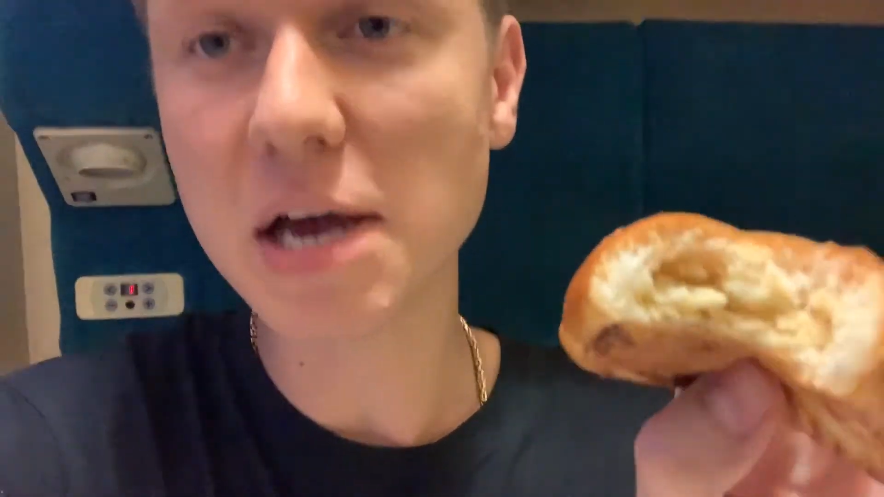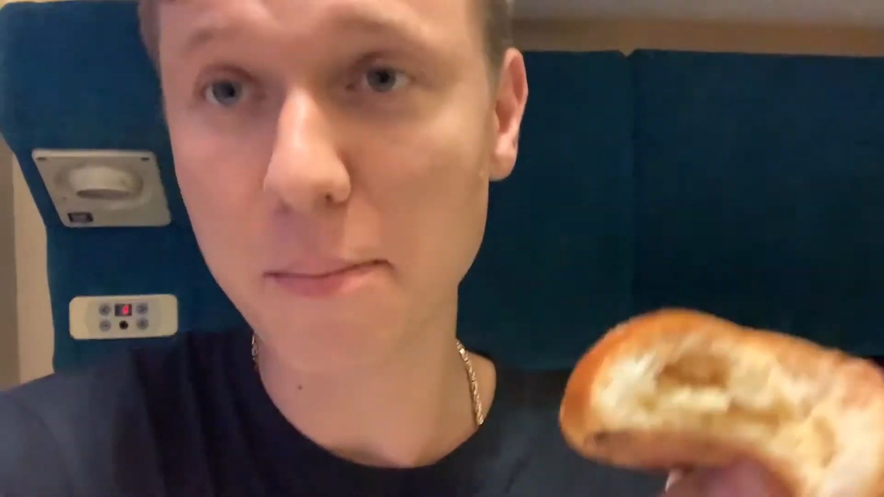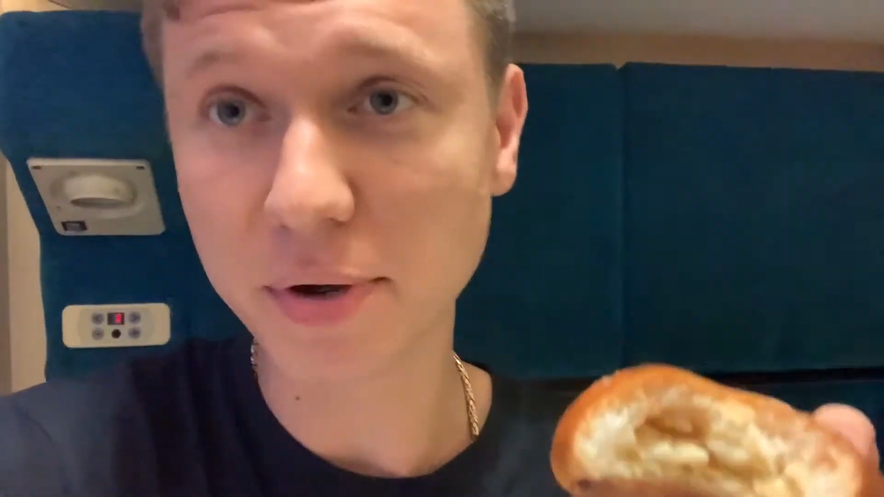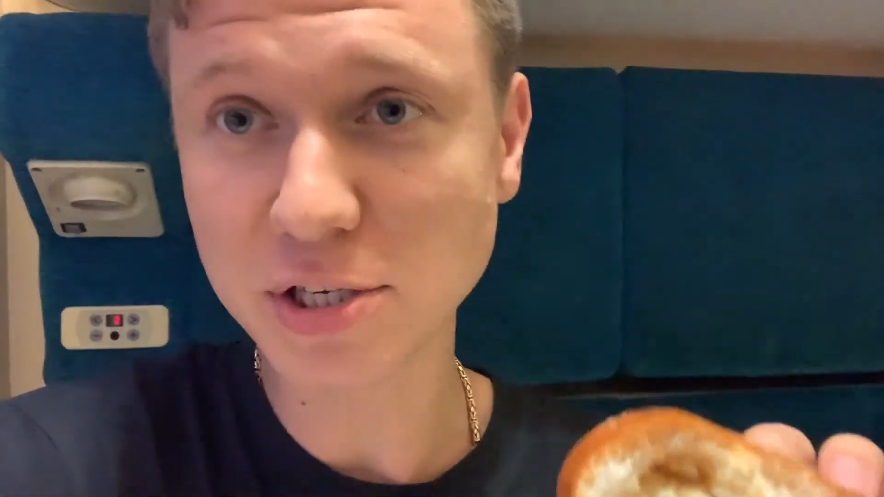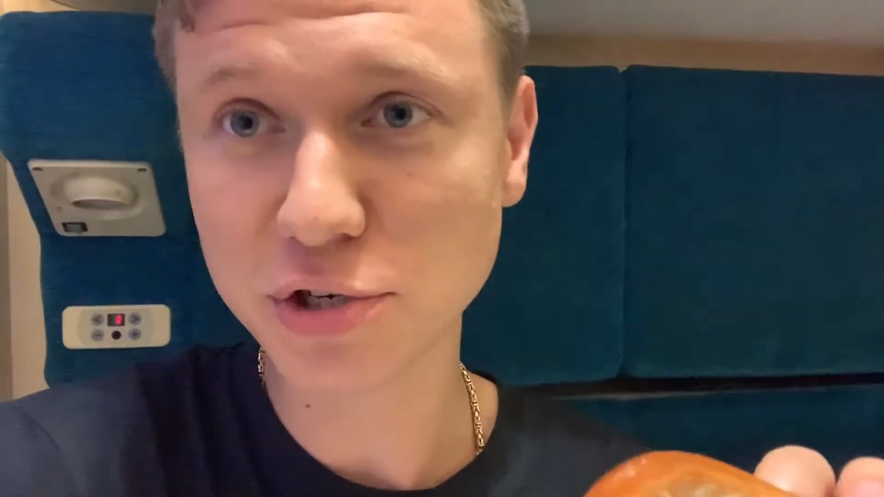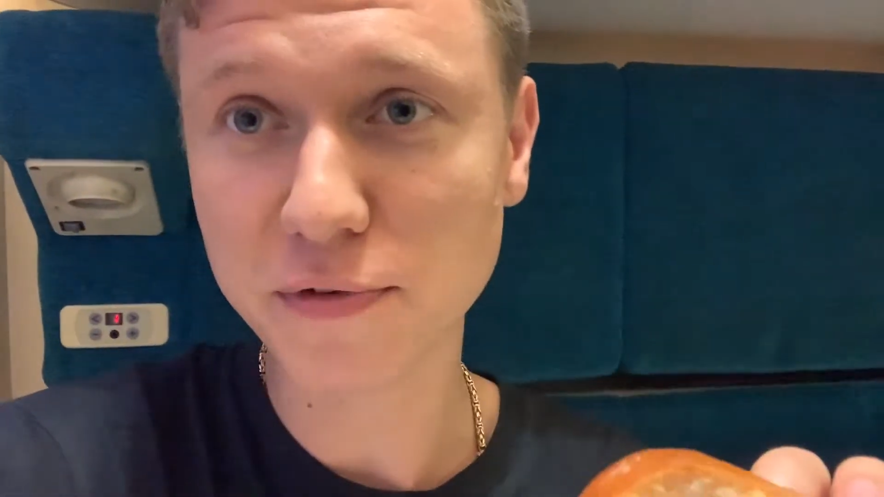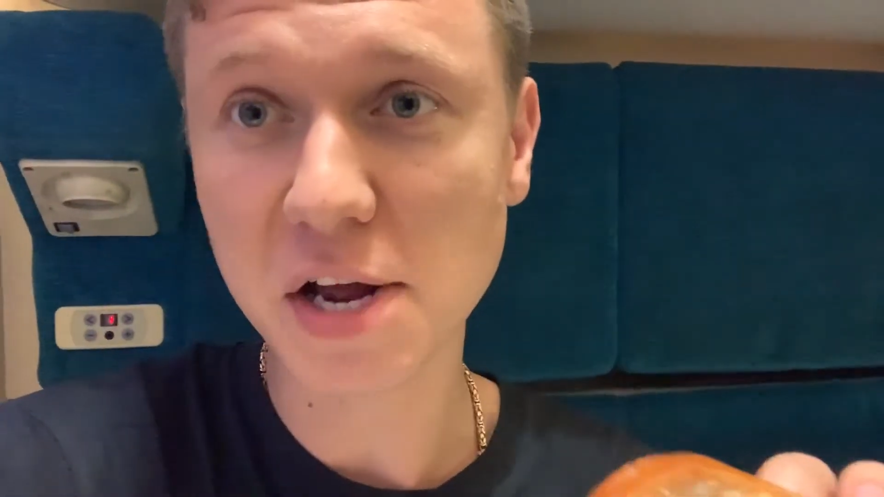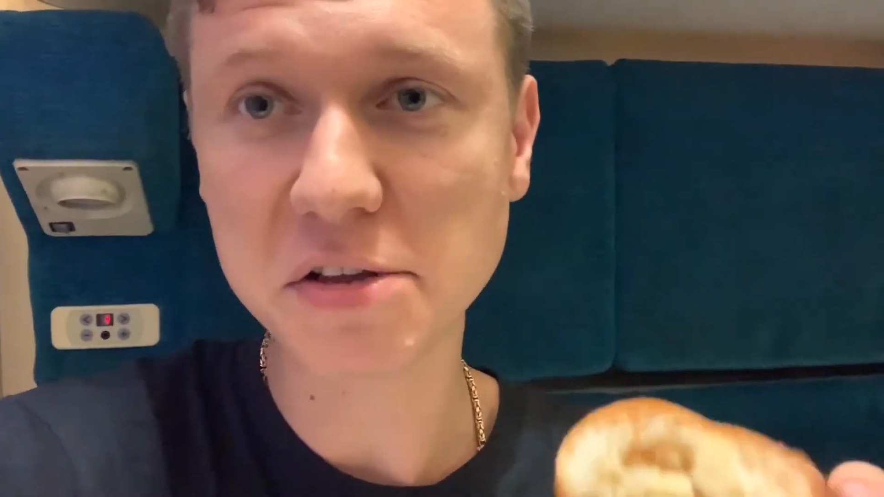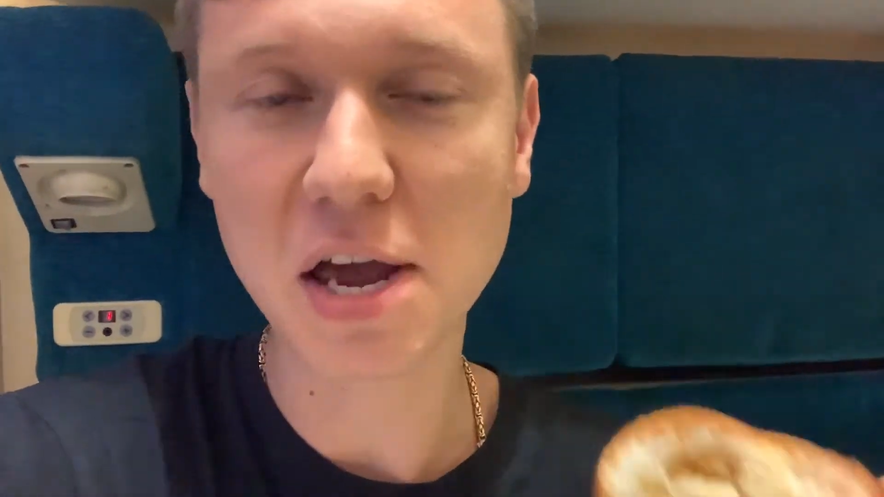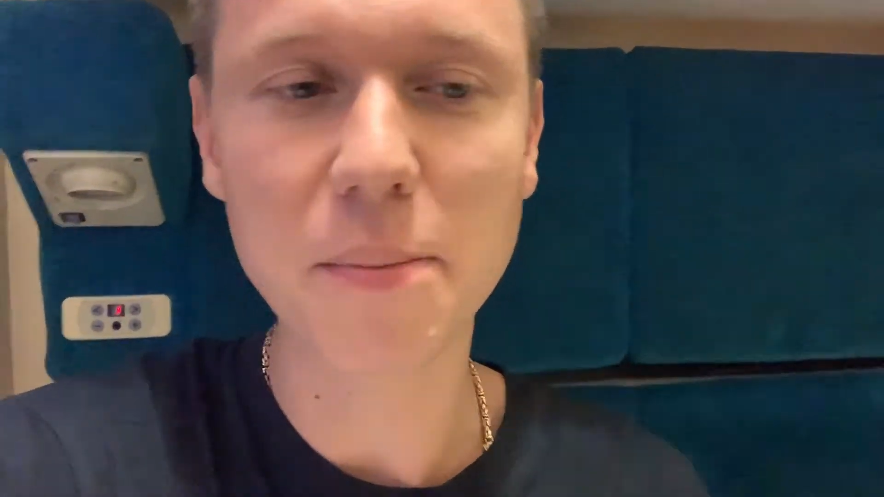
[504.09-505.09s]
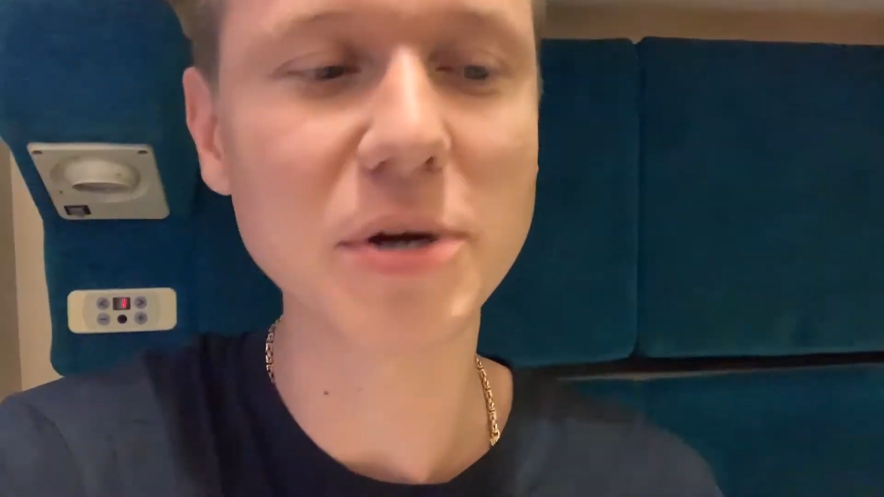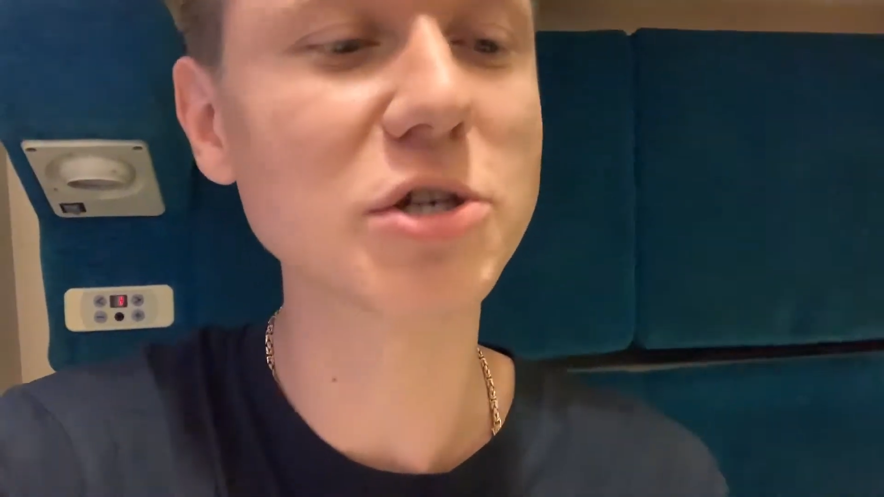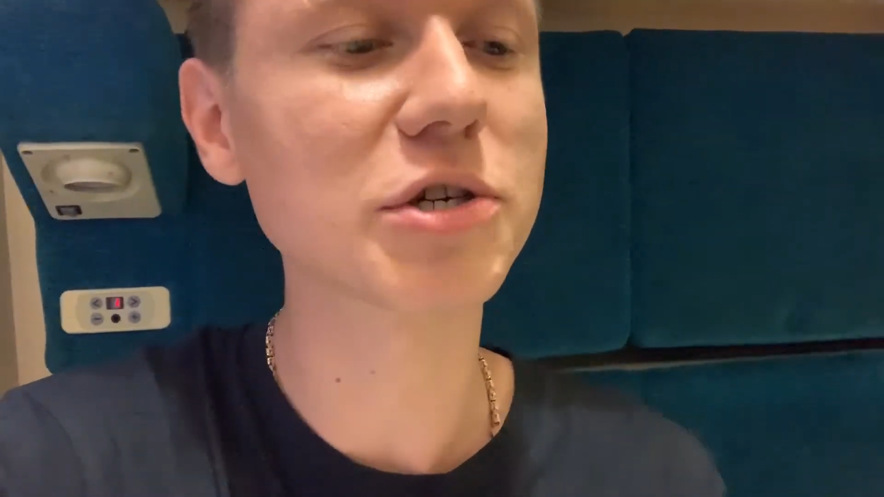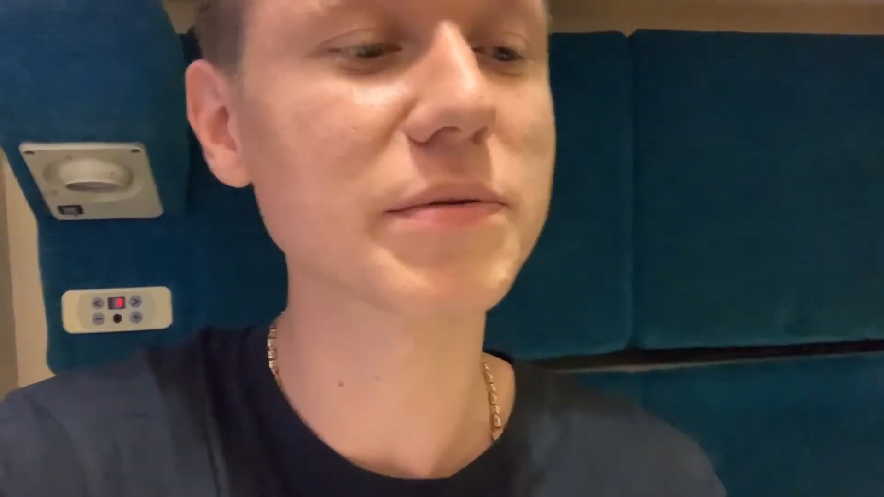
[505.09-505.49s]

cabbage, fried cabbage.